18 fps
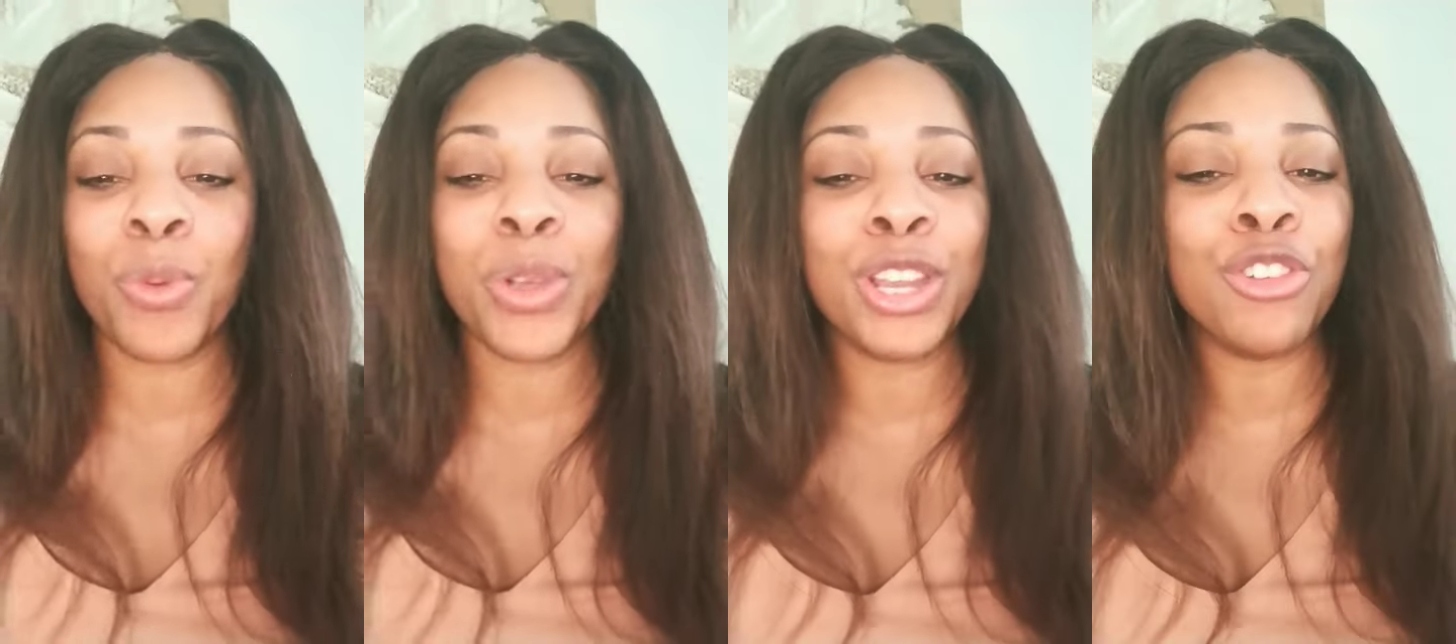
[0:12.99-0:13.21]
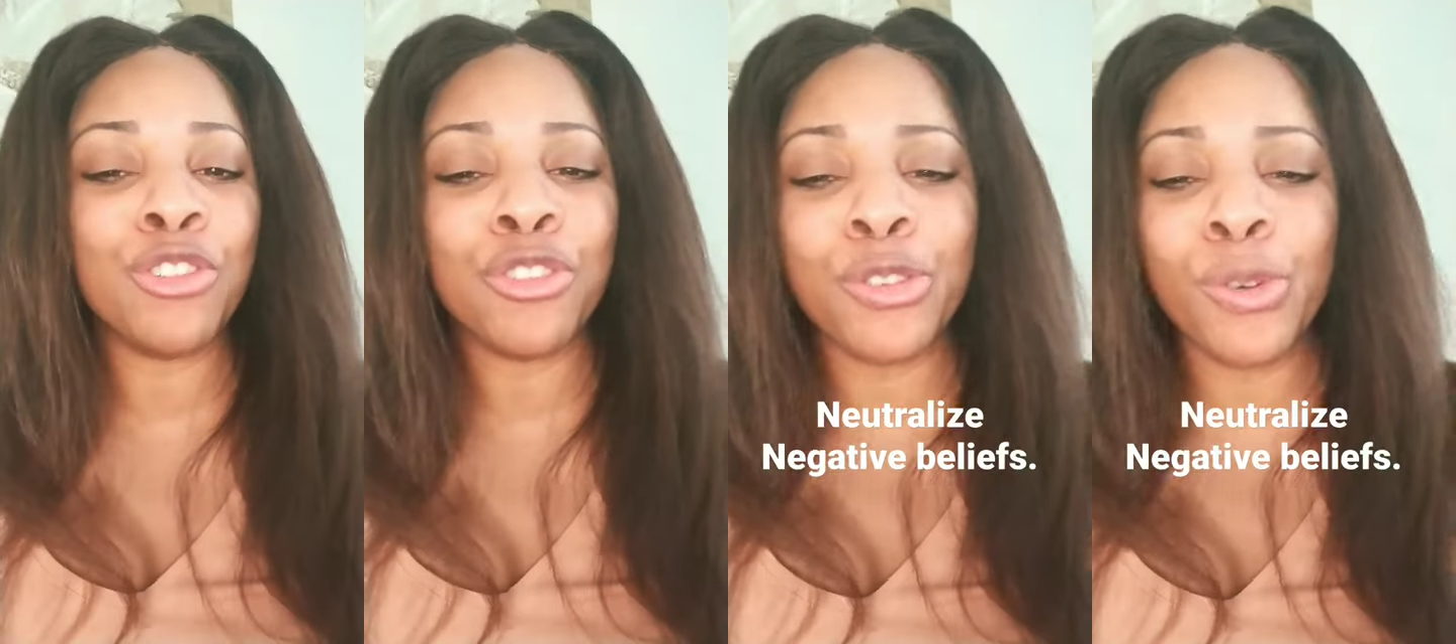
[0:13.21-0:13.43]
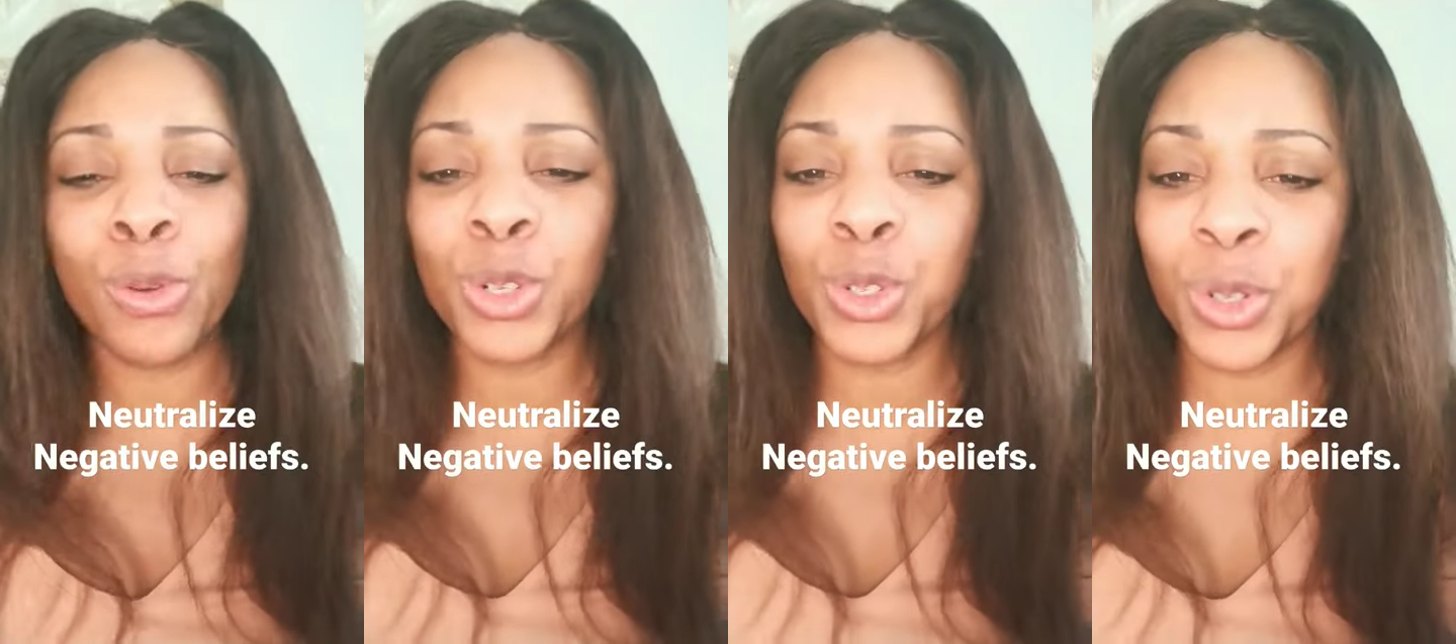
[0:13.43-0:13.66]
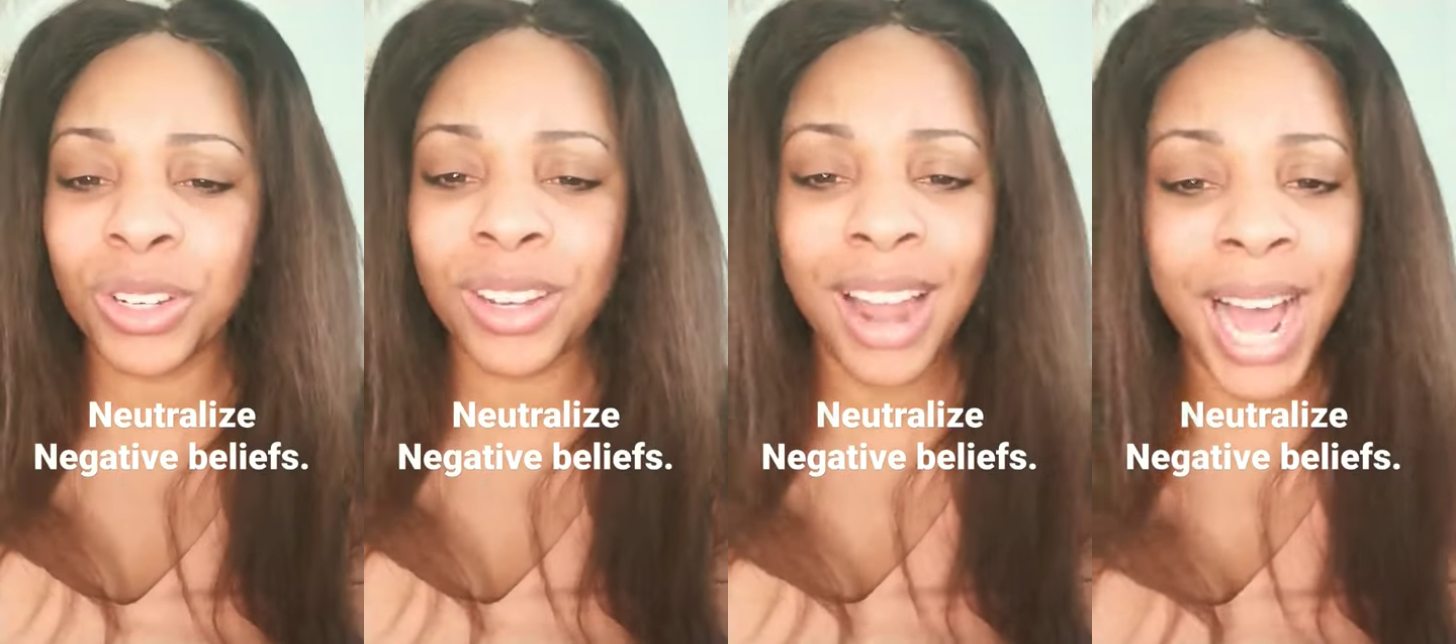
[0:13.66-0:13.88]
we
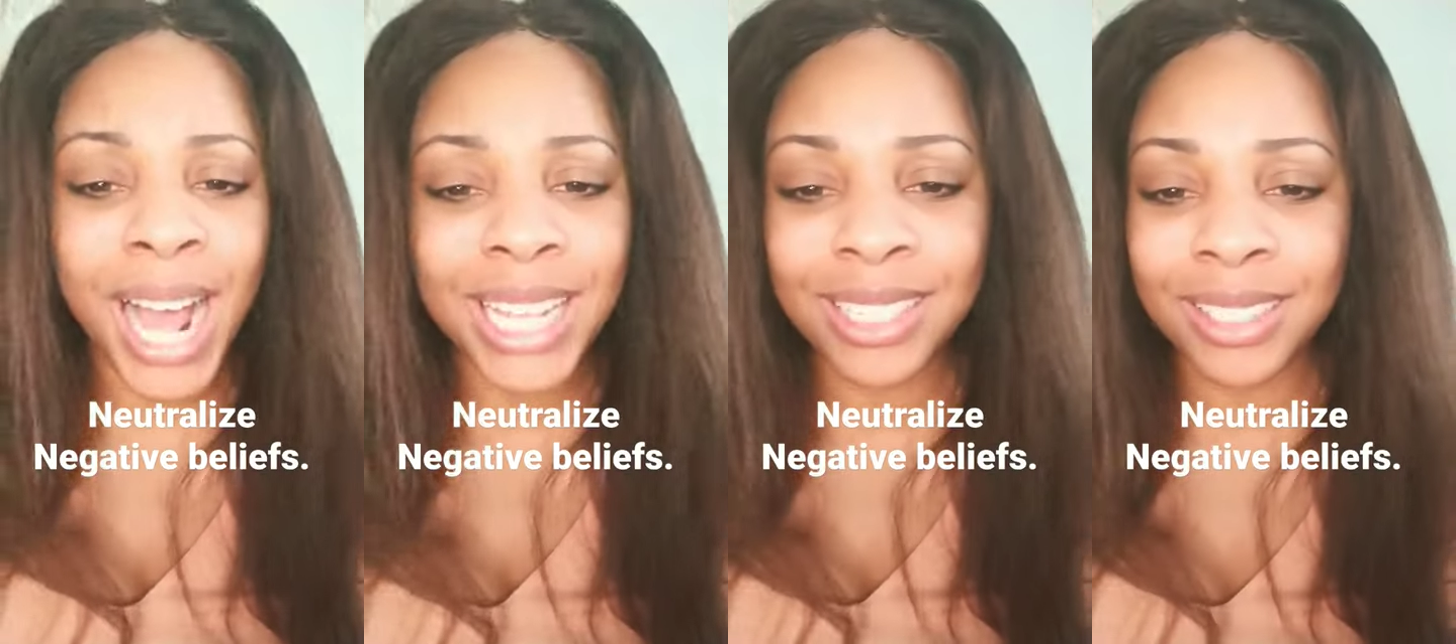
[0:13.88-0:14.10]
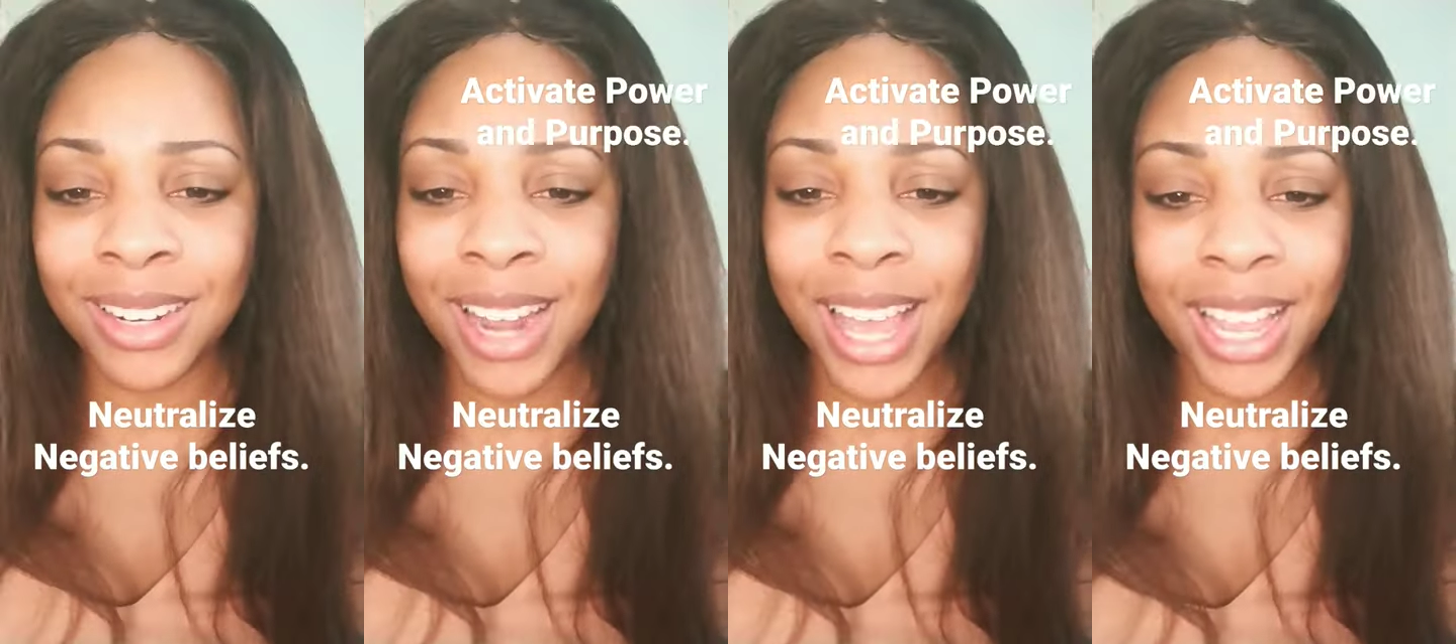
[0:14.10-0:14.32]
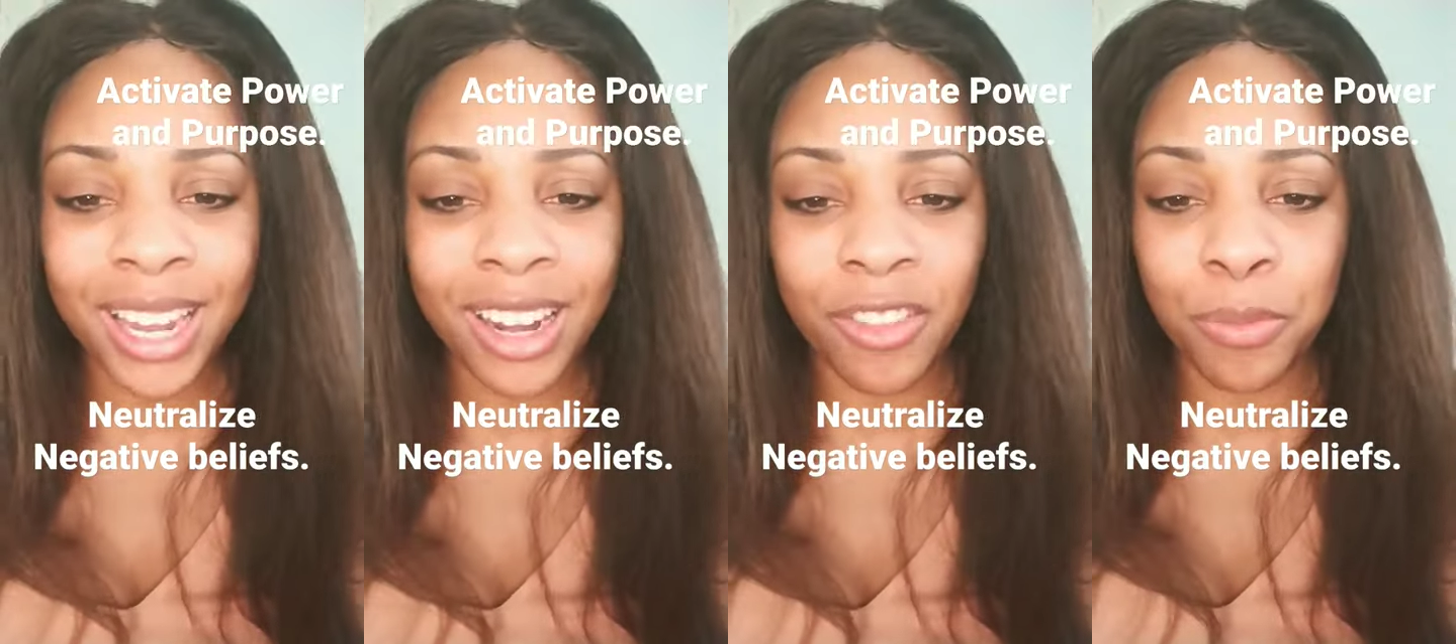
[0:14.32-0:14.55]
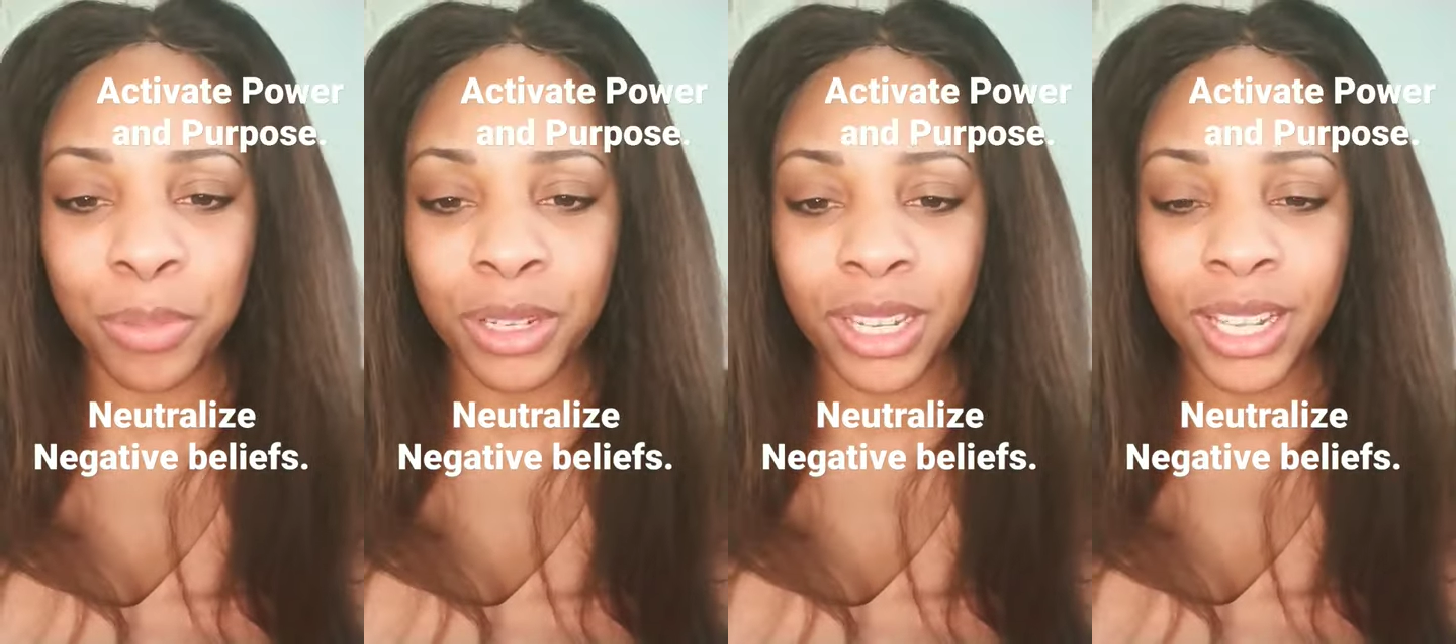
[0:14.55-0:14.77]
neutralize
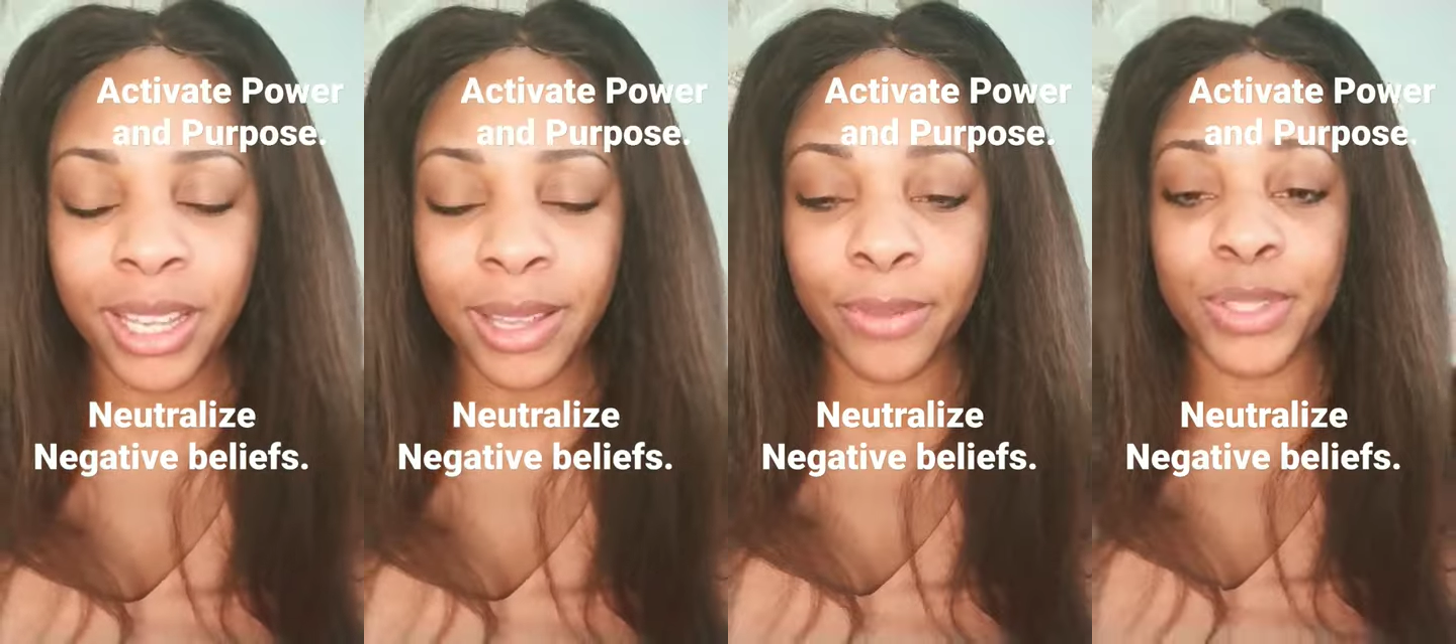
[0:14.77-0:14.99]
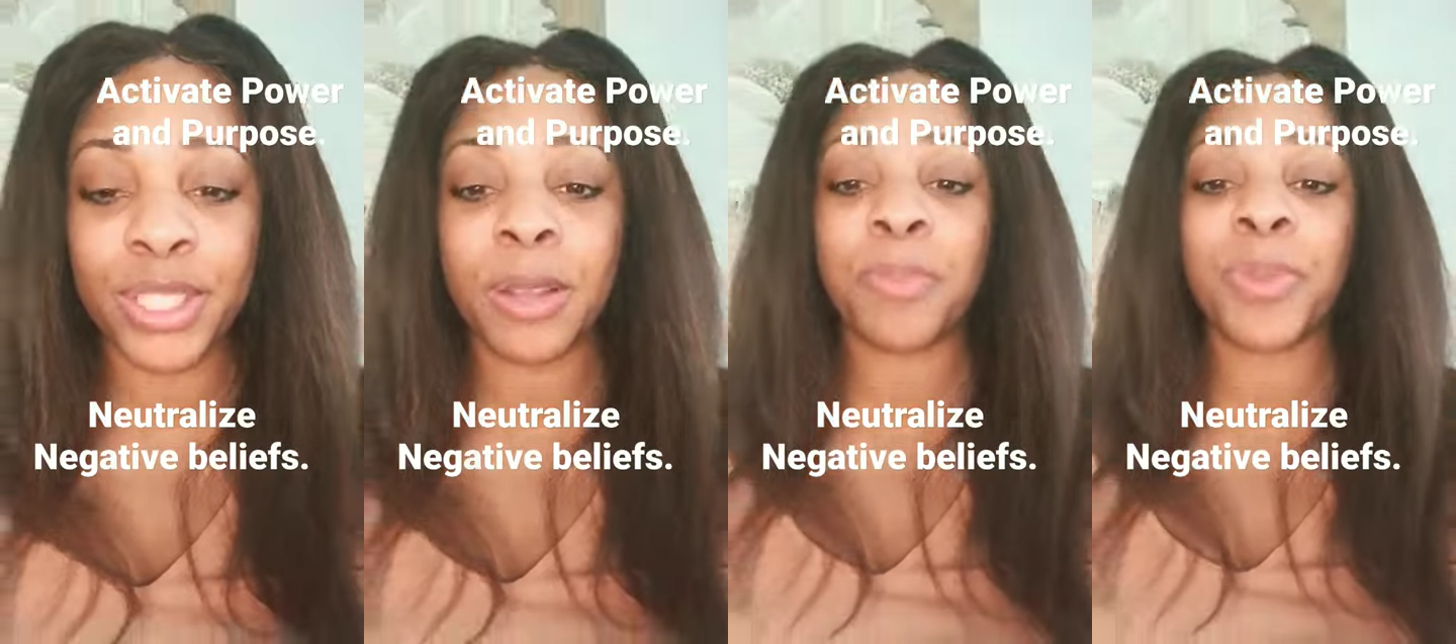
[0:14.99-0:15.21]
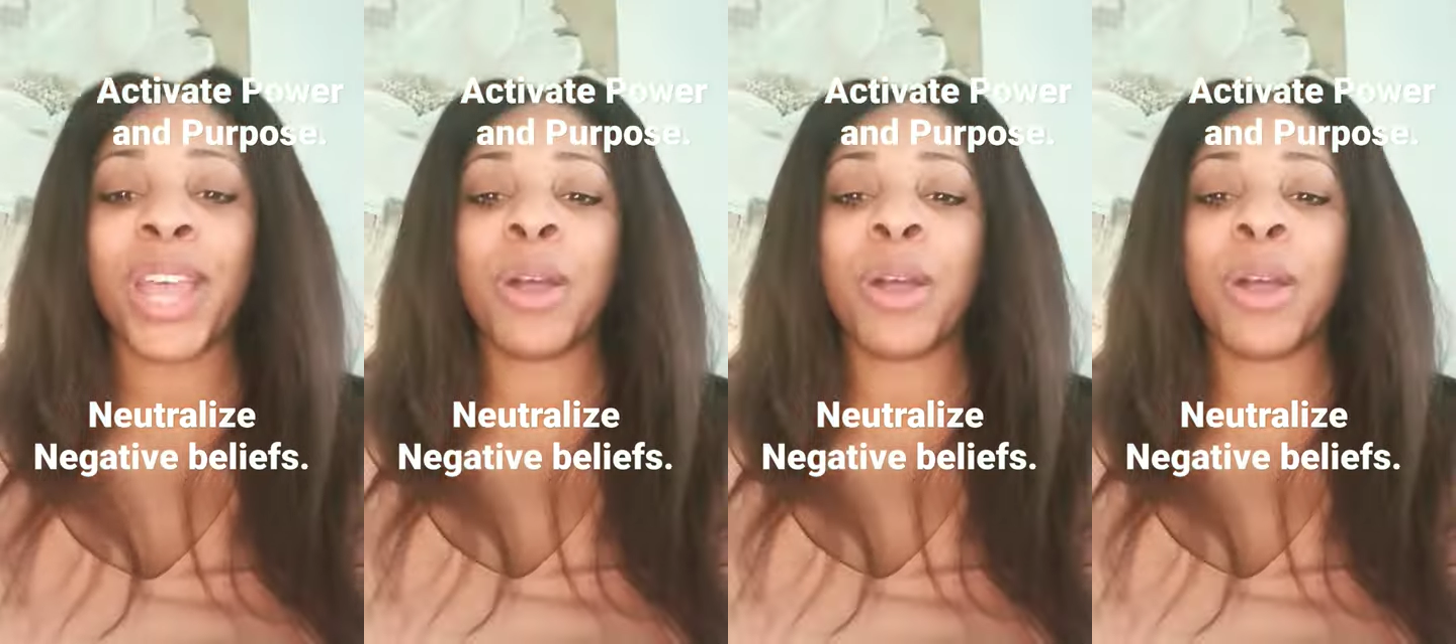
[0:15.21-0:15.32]
negative beliefs,